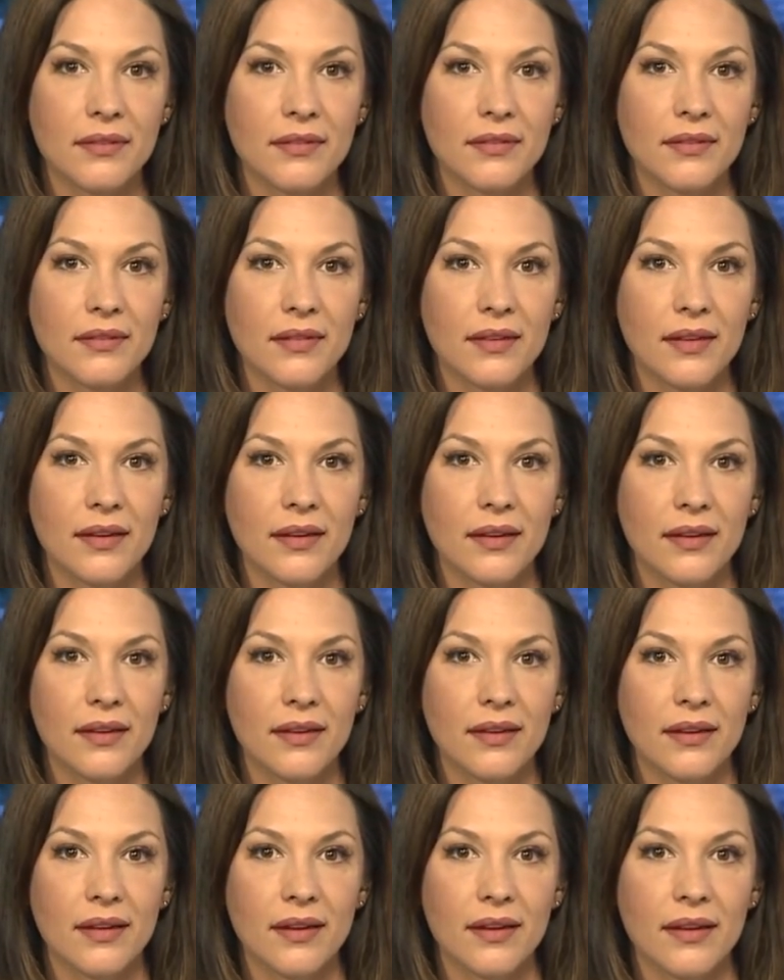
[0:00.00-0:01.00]

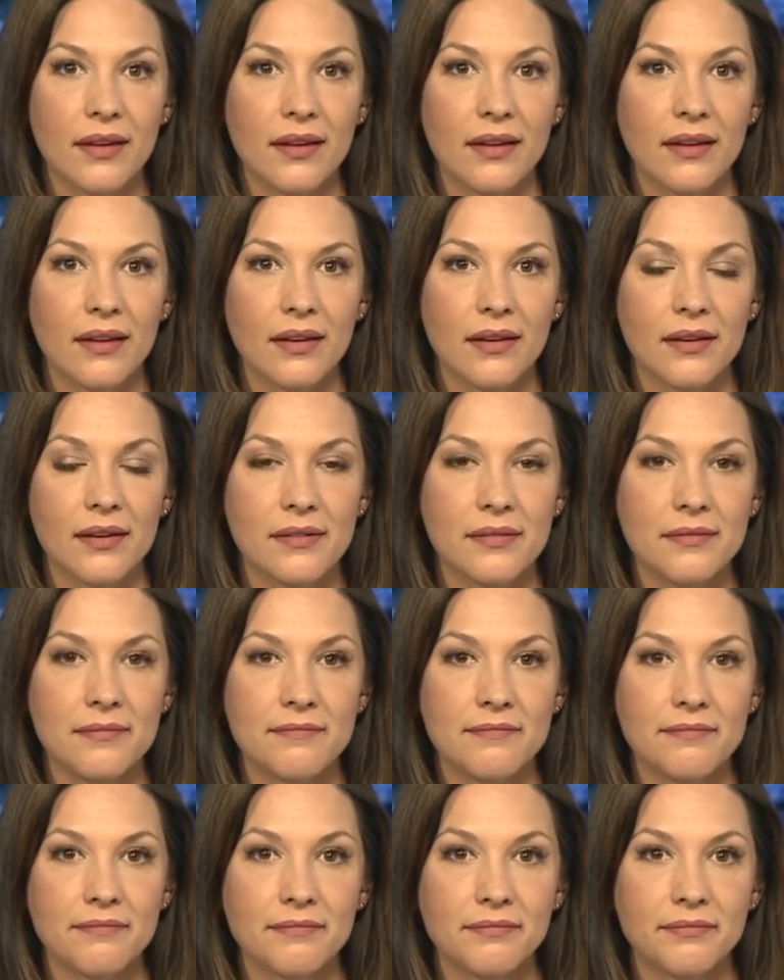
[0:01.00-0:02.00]

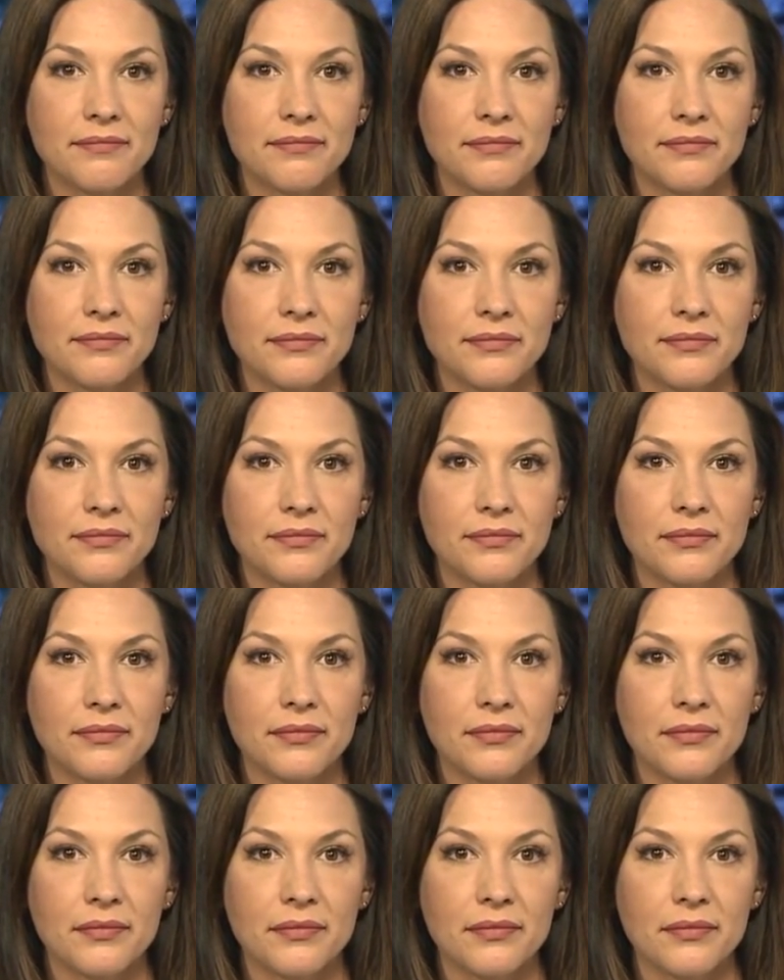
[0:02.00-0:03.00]

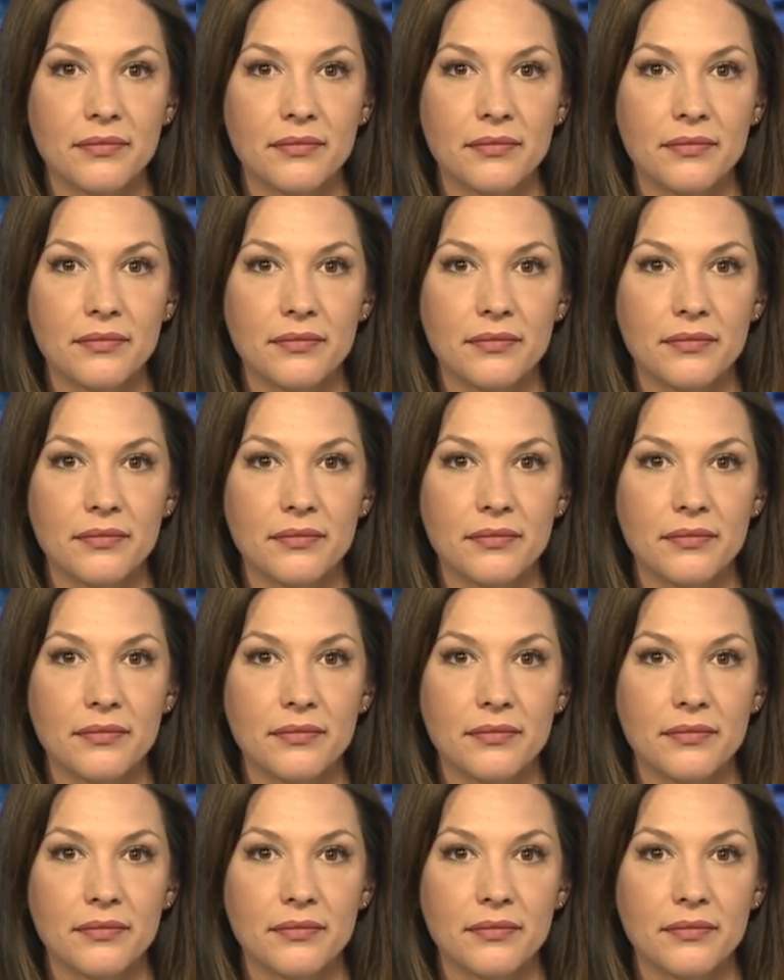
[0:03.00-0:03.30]
This person isn't speaking.